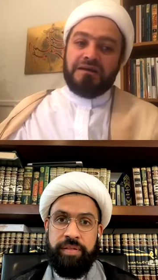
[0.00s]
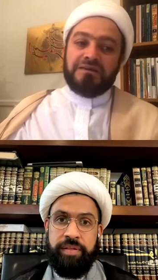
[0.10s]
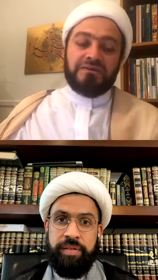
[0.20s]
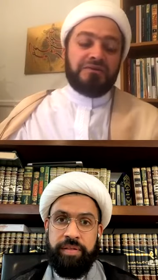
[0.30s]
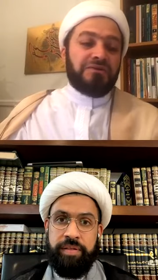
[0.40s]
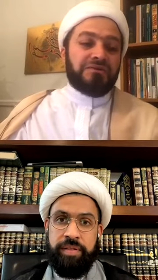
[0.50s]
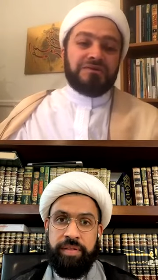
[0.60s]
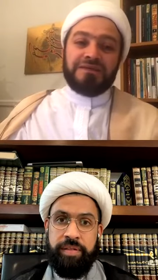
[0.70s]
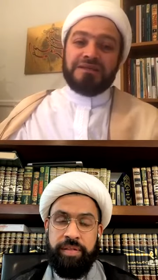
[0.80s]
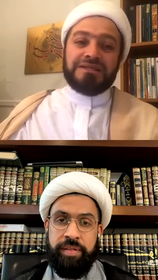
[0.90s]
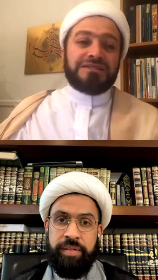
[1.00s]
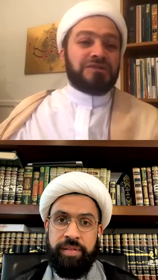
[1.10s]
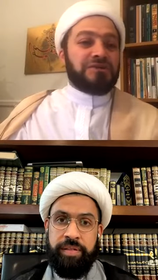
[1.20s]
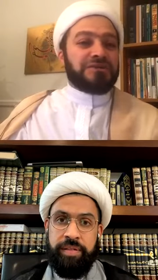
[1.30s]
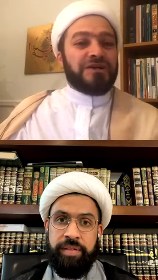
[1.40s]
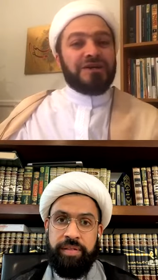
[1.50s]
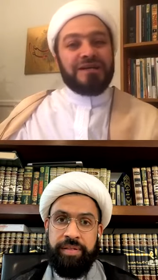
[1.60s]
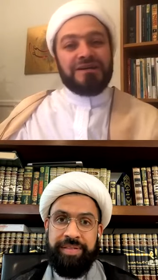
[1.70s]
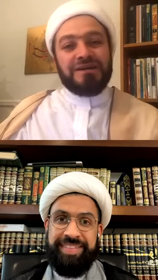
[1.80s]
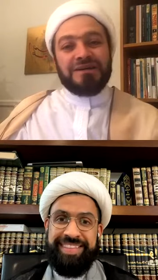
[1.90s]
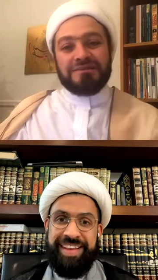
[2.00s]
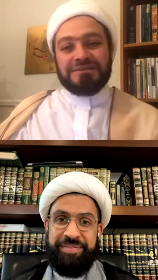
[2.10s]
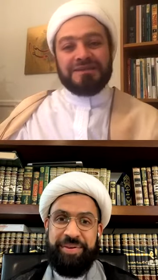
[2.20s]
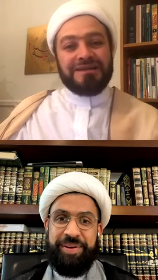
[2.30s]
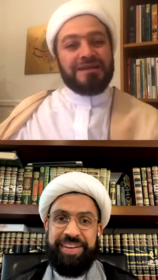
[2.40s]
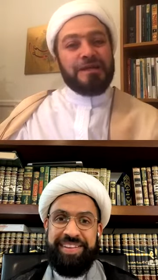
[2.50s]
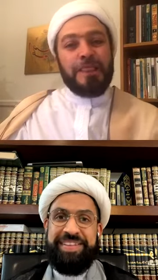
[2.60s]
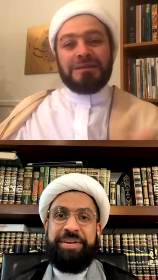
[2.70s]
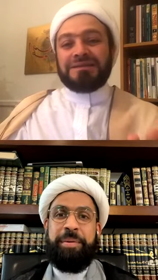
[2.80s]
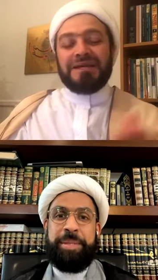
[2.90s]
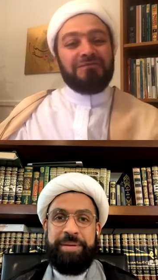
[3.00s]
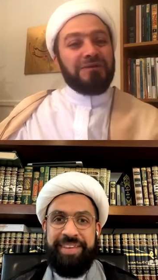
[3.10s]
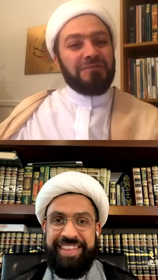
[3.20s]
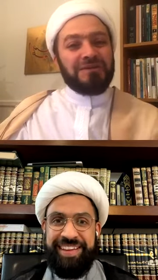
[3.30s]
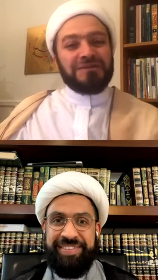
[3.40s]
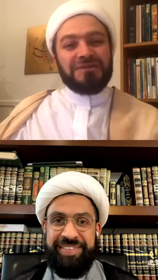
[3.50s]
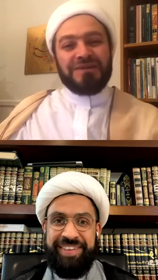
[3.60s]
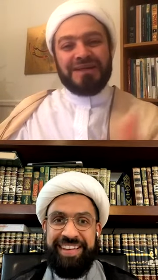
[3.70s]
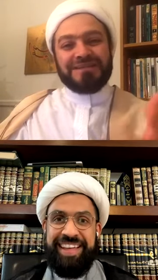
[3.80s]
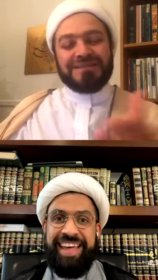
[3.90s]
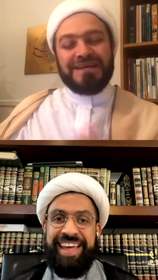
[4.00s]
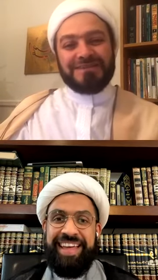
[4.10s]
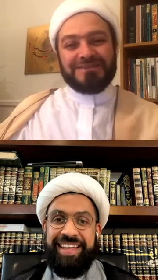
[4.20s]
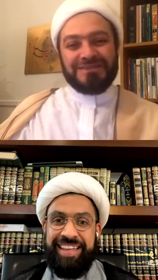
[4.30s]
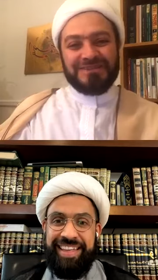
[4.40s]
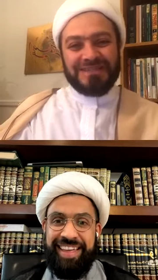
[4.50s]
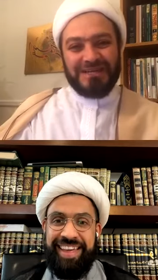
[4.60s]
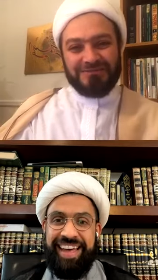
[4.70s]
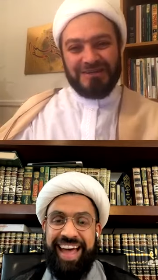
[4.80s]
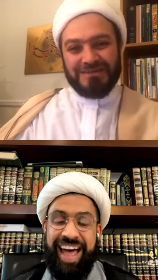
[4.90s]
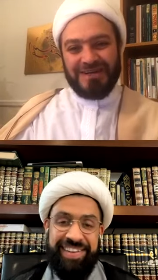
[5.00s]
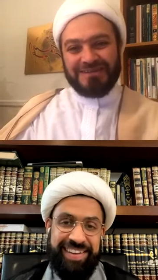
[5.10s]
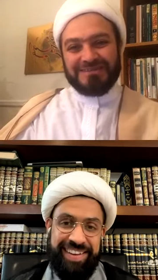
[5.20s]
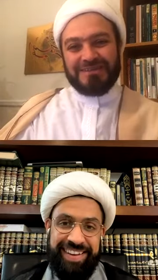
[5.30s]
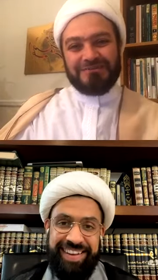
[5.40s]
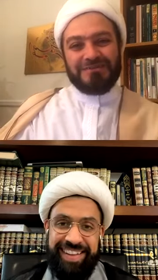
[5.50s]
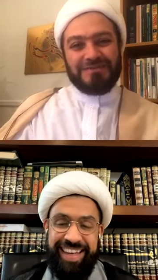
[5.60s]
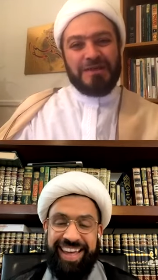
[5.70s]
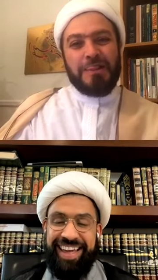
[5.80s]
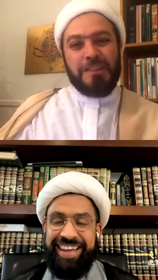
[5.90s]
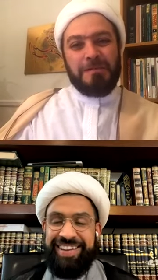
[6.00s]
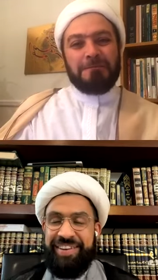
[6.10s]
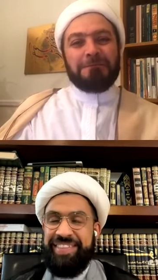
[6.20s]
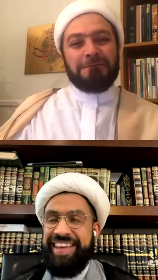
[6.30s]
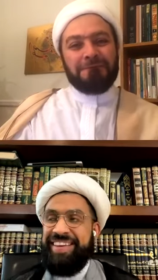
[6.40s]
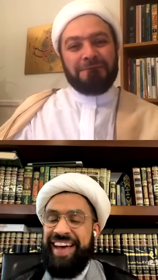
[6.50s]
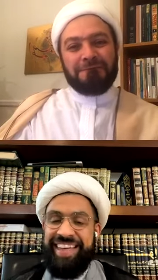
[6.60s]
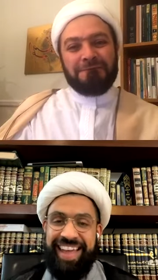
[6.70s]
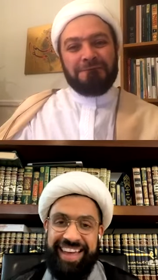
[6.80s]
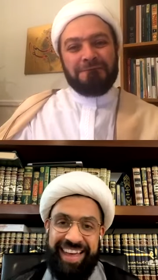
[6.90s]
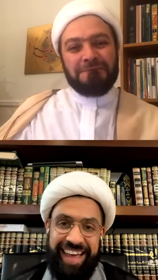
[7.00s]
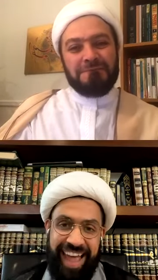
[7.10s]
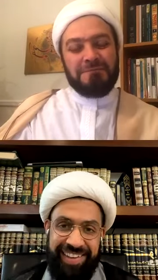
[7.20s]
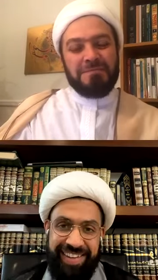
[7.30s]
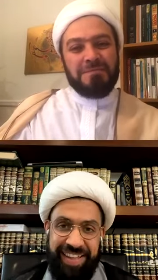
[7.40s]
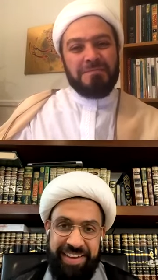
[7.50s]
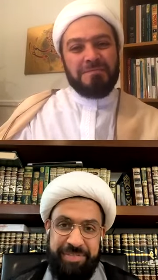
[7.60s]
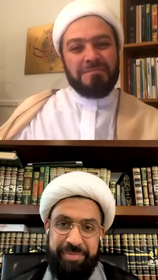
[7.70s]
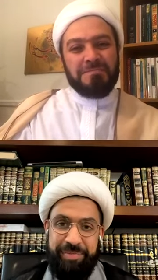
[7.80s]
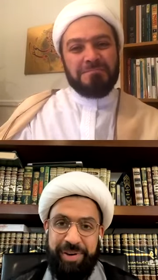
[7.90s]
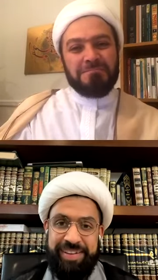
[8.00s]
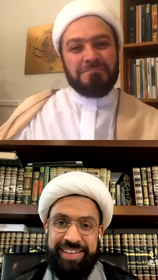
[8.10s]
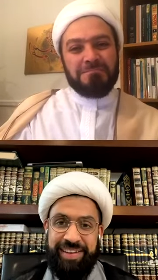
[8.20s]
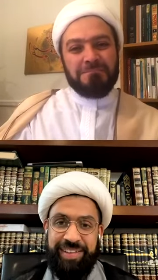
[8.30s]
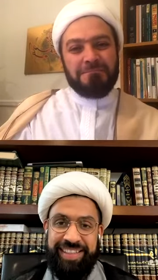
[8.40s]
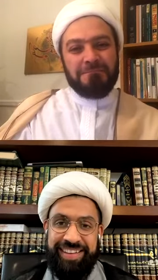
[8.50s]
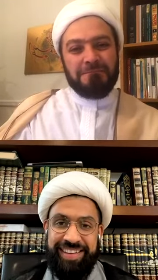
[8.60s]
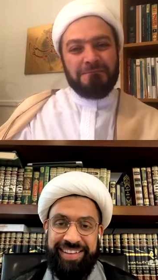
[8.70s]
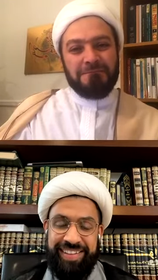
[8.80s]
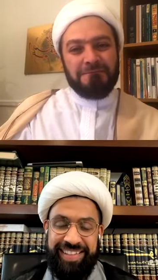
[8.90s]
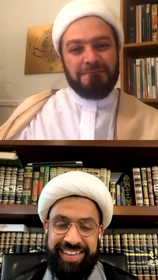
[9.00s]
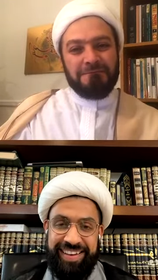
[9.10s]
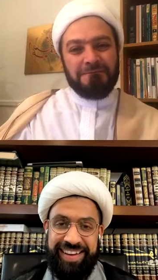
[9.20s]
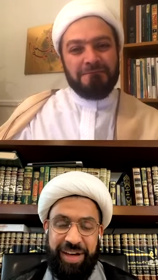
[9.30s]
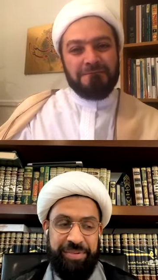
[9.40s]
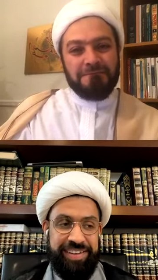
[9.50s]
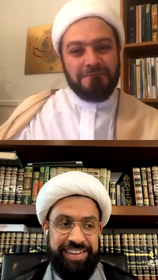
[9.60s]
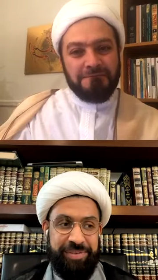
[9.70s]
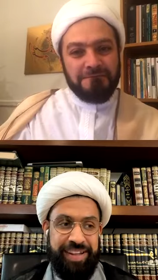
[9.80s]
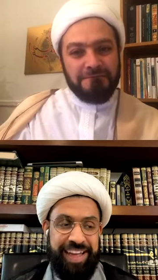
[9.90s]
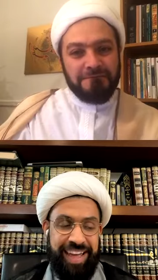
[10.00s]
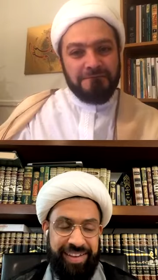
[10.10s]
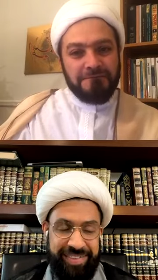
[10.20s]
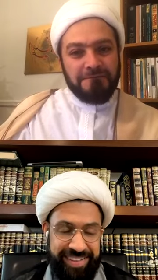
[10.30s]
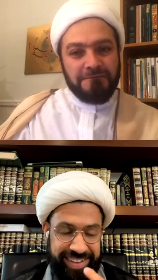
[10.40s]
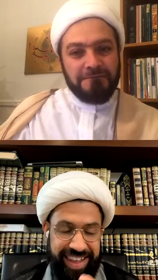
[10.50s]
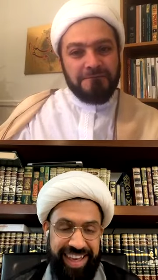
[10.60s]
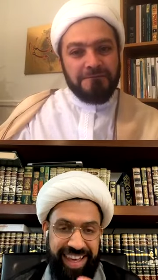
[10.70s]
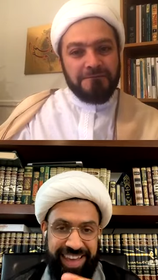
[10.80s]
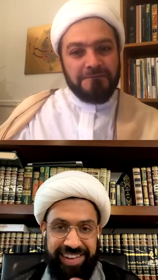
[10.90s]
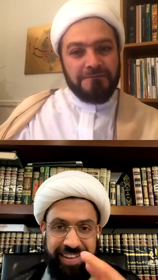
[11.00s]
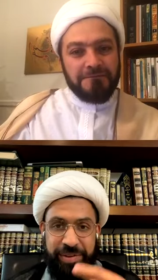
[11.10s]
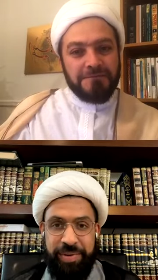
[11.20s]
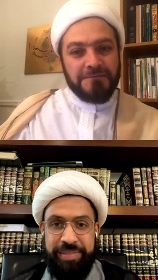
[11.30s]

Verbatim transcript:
Speaker 1: I don't know. The list goes on and on. Of course, there's so much to be thankful for. Like, tell, yeah, I,
Speaker 2: yeah, no, thank you. I, I, I see a lot of people posting on the on the comments as well. I, I was as as you were